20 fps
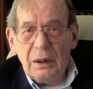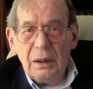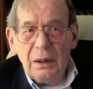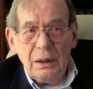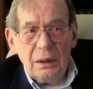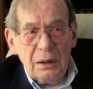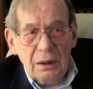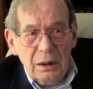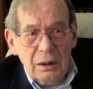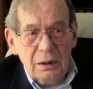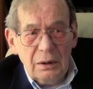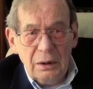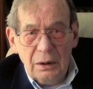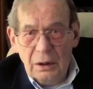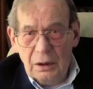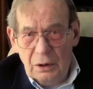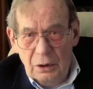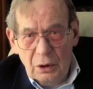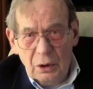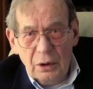
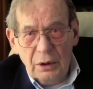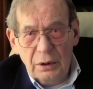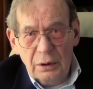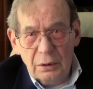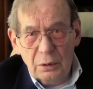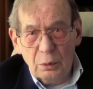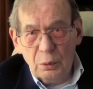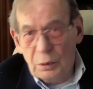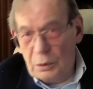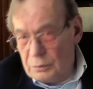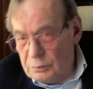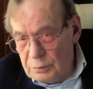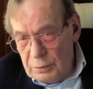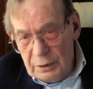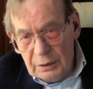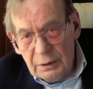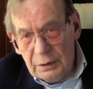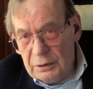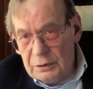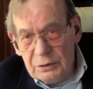in our inner world,
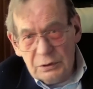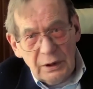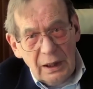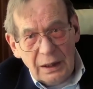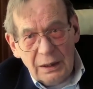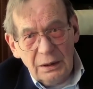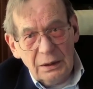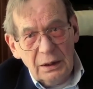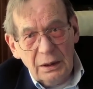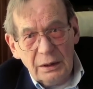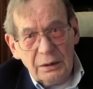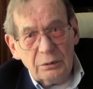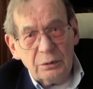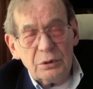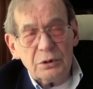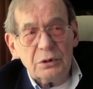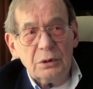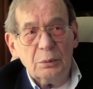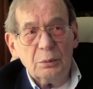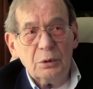exactly like
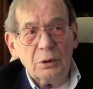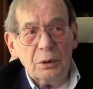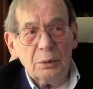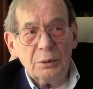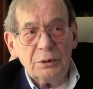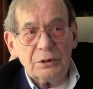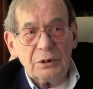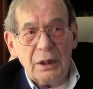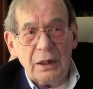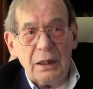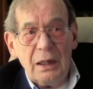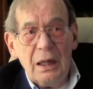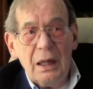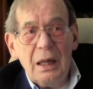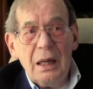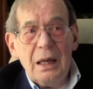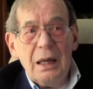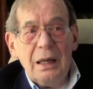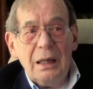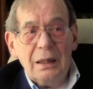Krishnamurti would say,
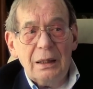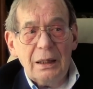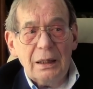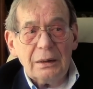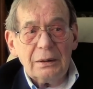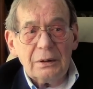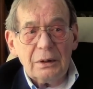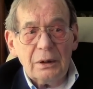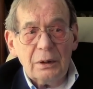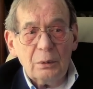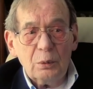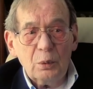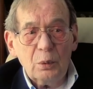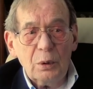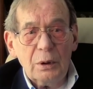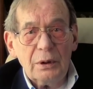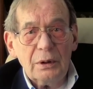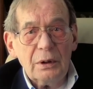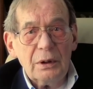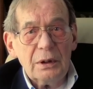that
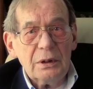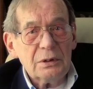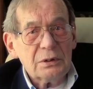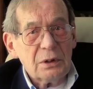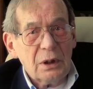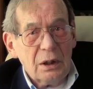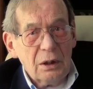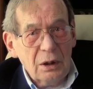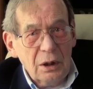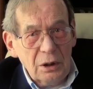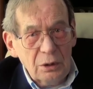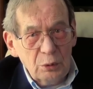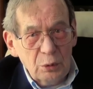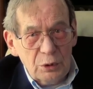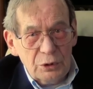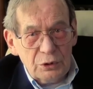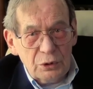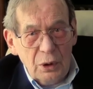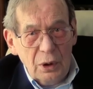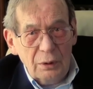when these are
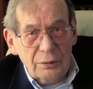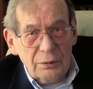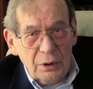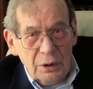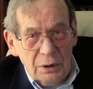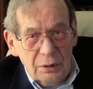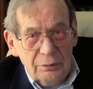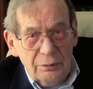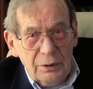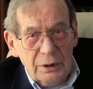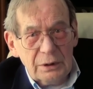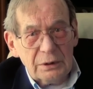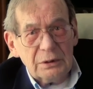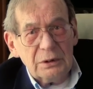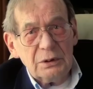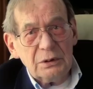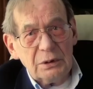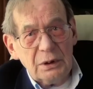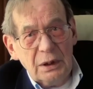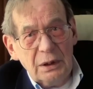unresolved conflicts
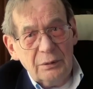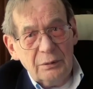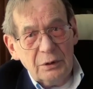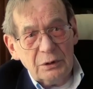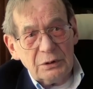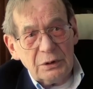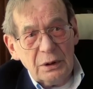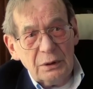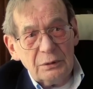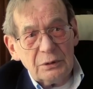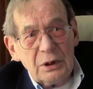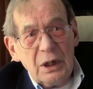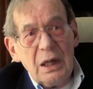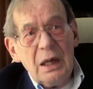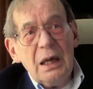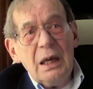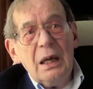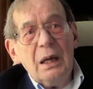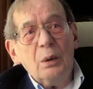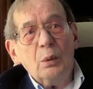inside of ourselves,
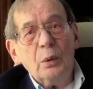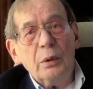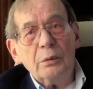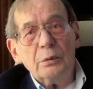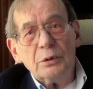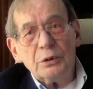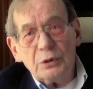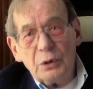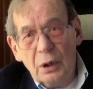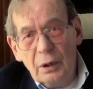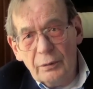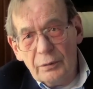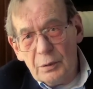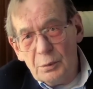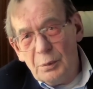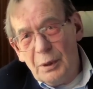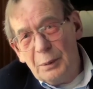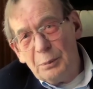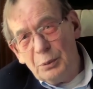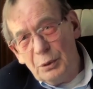we resolve
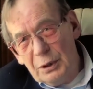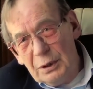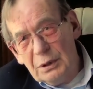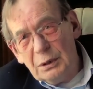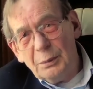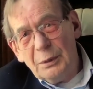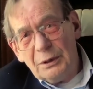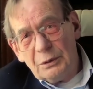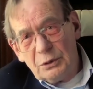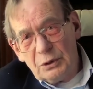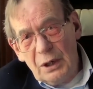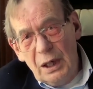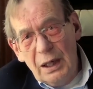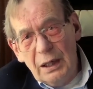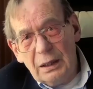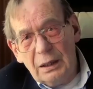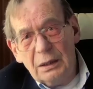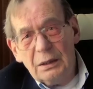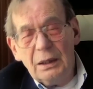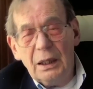them by putting them
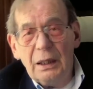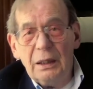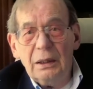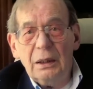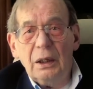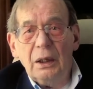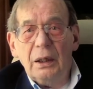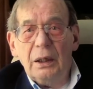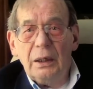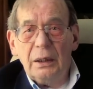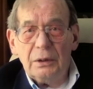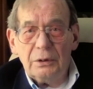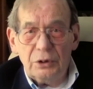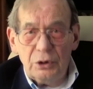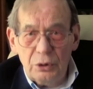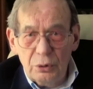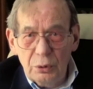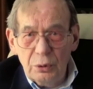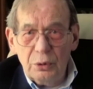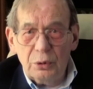outside, and then it's
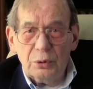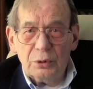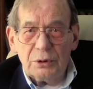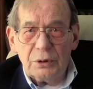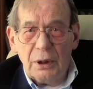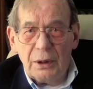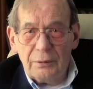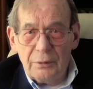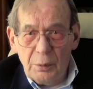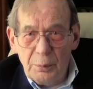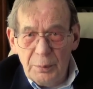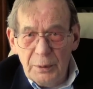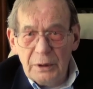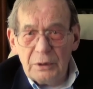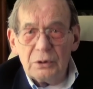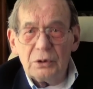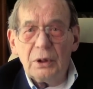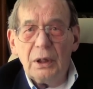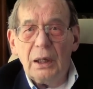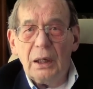you son of a
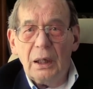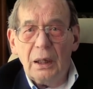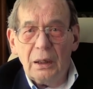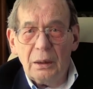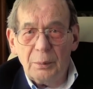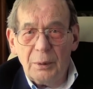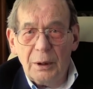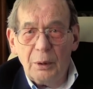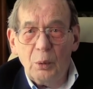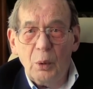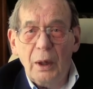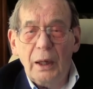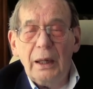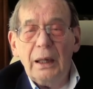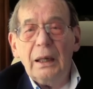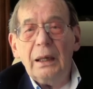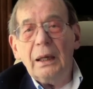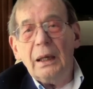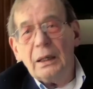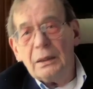bitch, get out of my
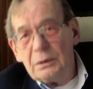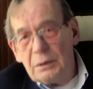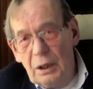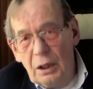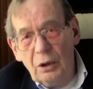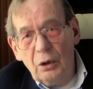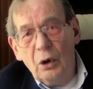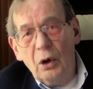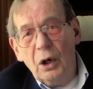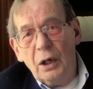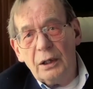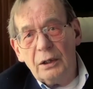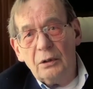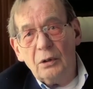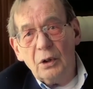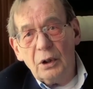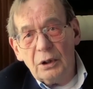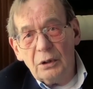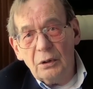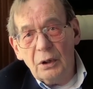way, and on and
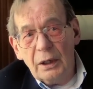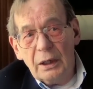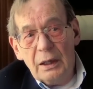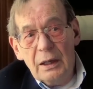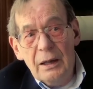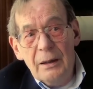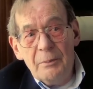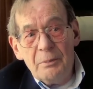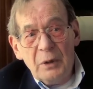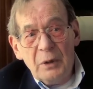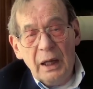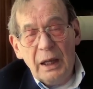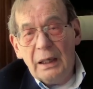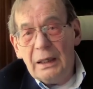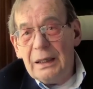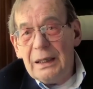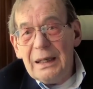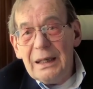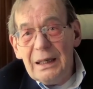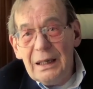on and on.
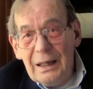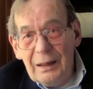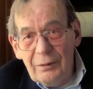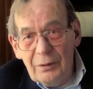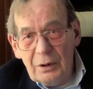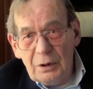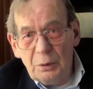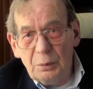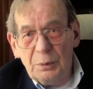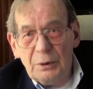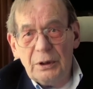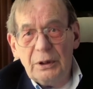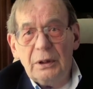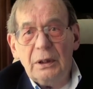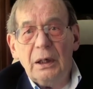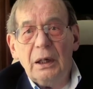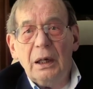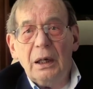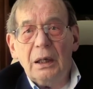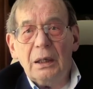And inevitably,
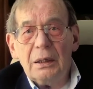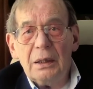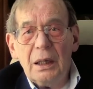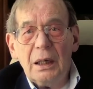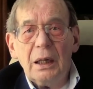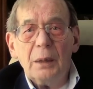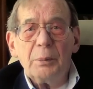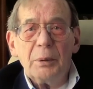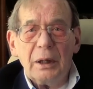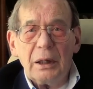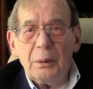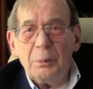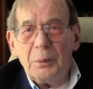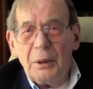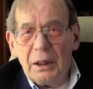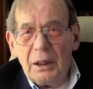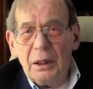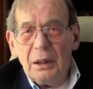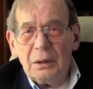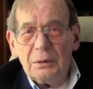then I pick up
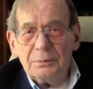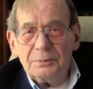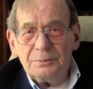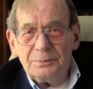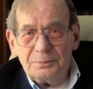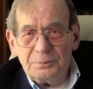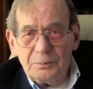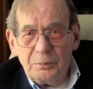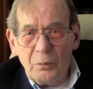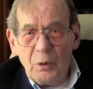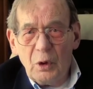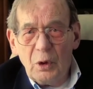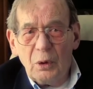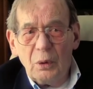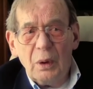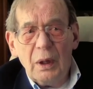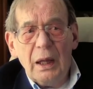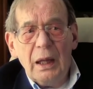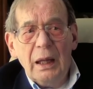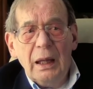my gun,
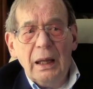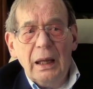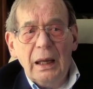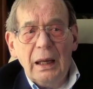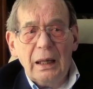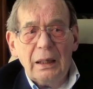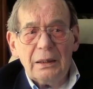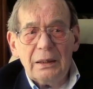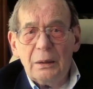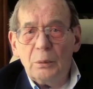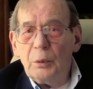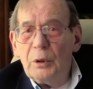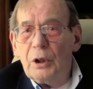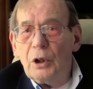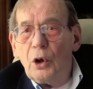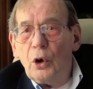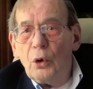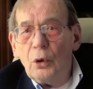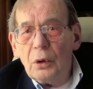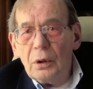and then we
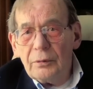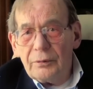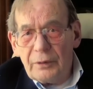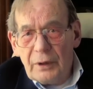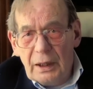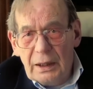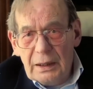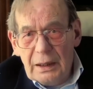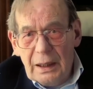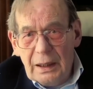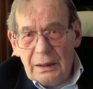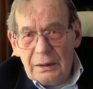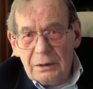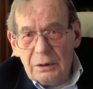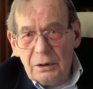glorify that.